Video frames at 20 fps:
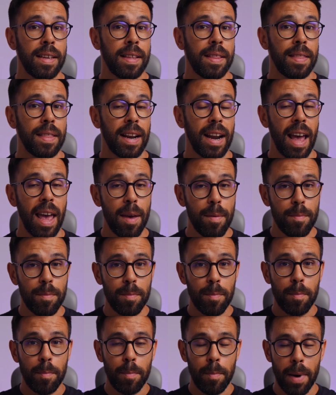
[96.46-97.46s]
I
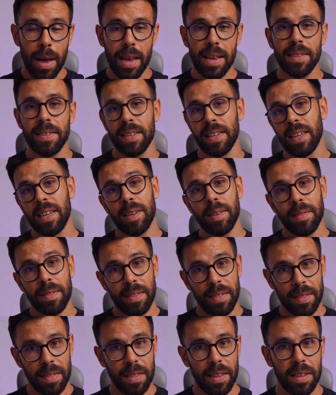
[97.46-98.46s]
am basing
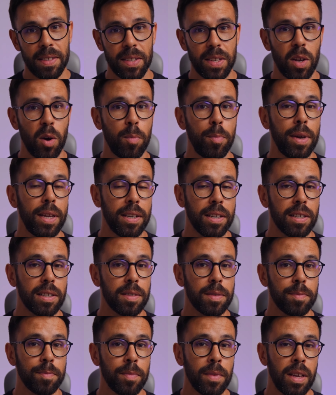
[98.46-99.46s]
this
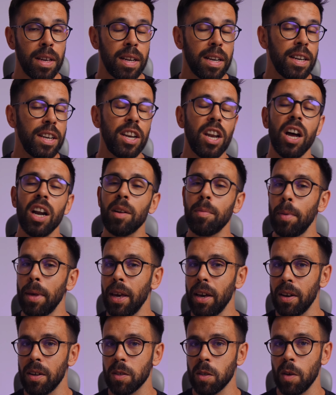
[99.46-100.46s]
opinion. Not
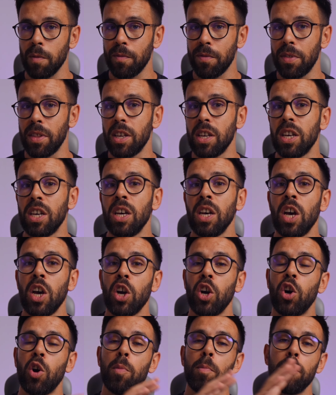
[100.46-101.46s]
because of the
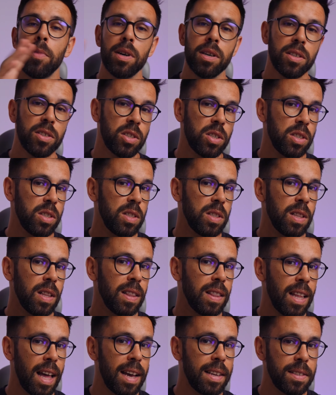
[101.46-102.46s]
commercial
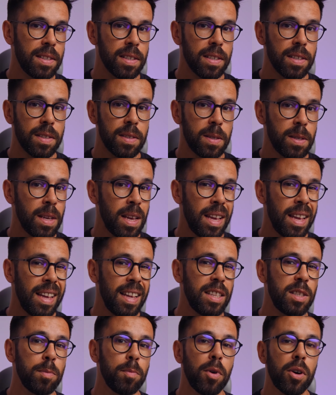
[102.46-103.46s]
license,
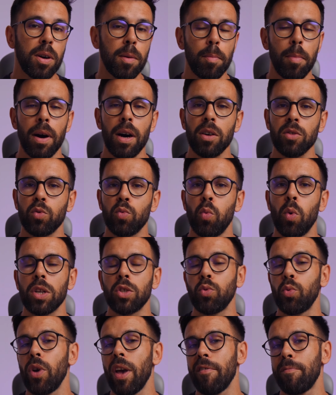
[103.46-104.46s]
it's more about
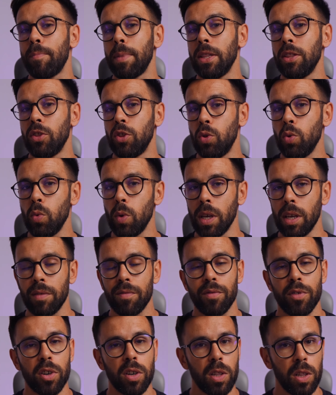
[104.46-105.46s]
what we have been doing
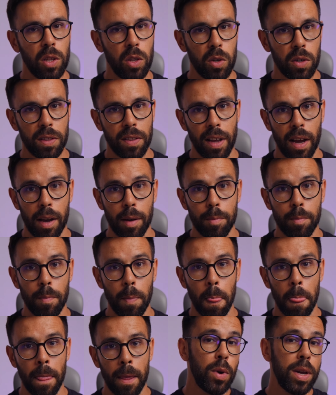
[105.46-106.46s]
for a long time.
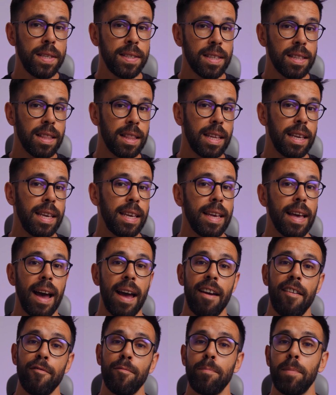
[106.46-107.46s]
Recently, I
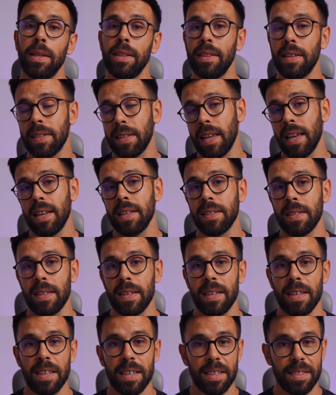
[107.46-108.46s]
have been
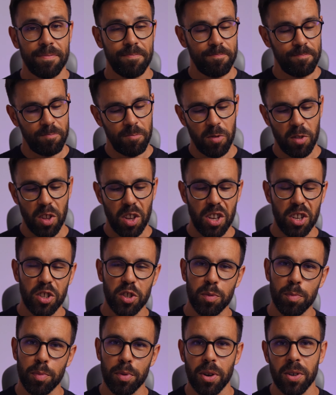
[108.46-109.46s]
discussing
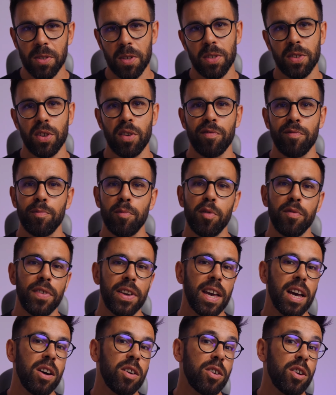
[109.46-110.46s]
this process of
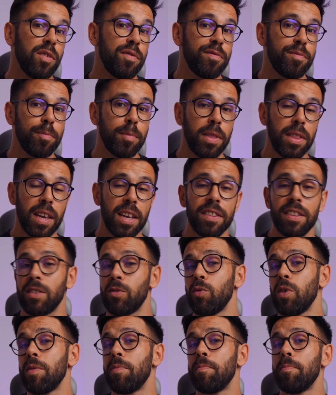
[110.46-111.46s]
moving out of MediatR
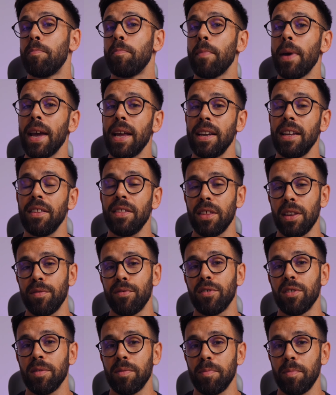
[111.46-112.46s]
with many
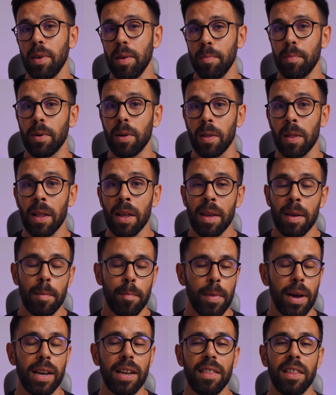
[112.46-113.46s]
different people,
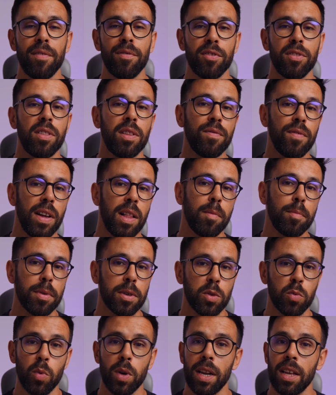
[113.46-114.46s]
many different
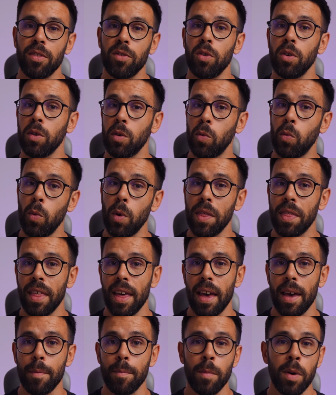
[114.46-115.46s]
developers. When I talk with
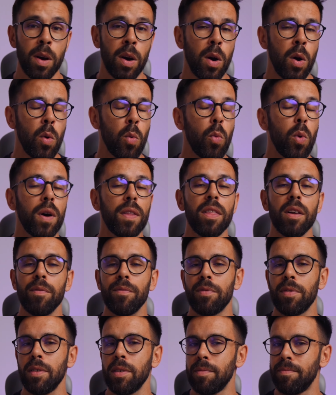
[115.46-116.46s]
them, one
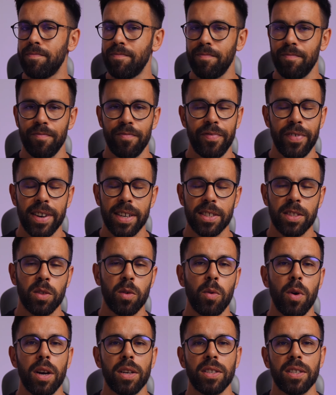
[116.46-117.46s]
of the first
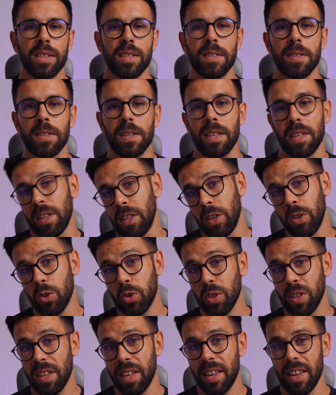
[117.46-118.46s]
questions
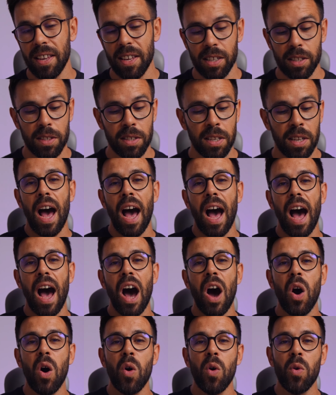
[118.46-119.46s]
usually is,
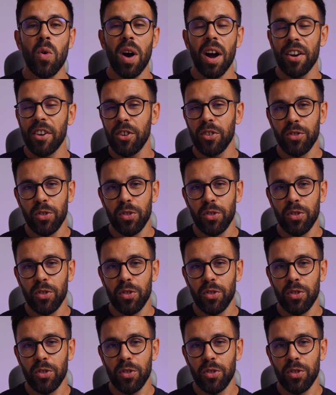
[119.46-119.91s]
how are you